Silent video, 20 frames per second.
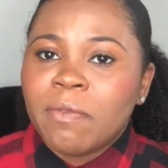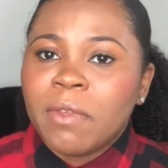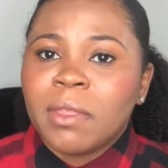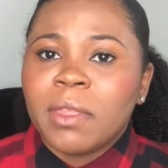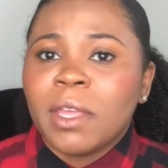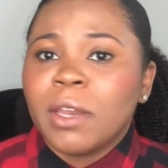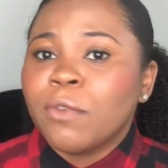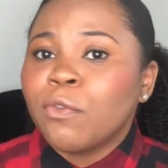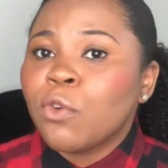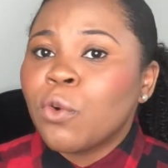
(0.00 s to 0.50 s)
And
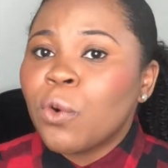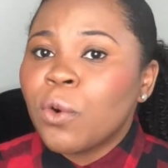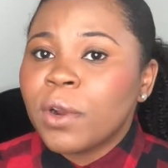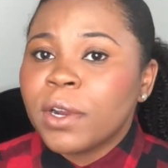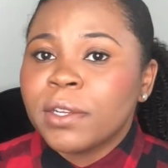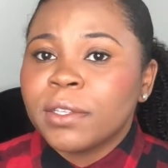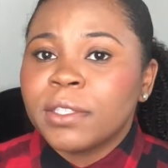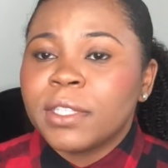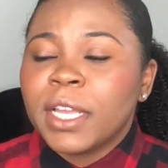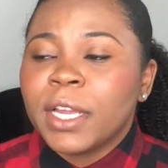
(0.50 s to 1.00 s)
then of
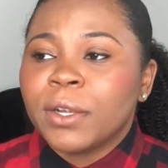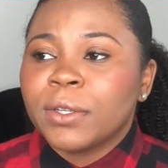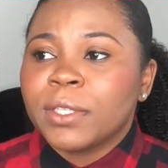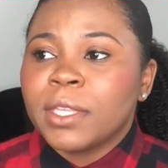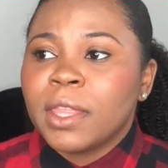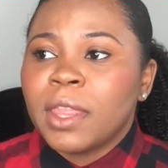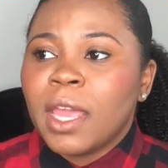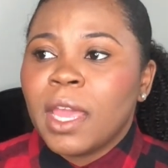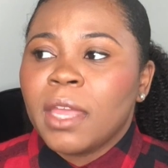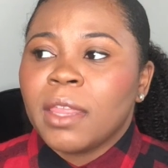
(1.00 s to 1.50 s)
course there's
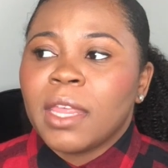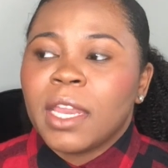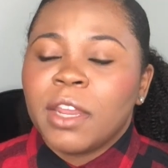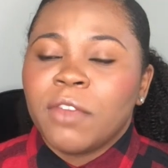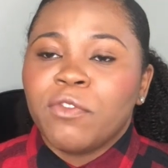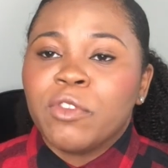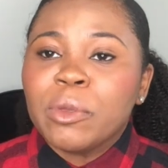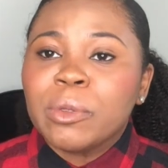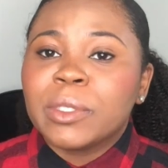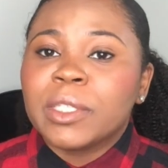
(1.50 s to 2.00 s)
the thing that
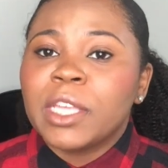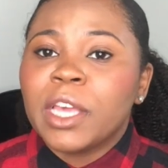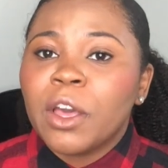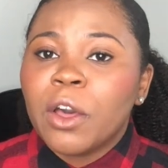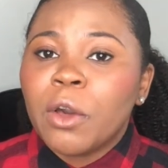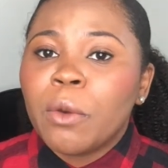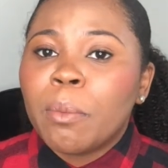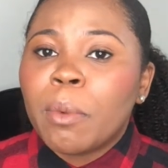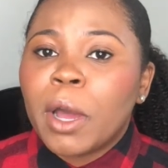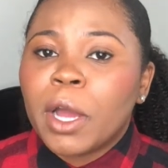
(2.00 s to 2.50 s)
if you
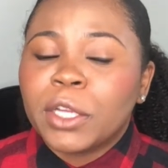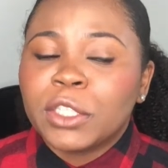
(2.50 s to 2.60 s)
sell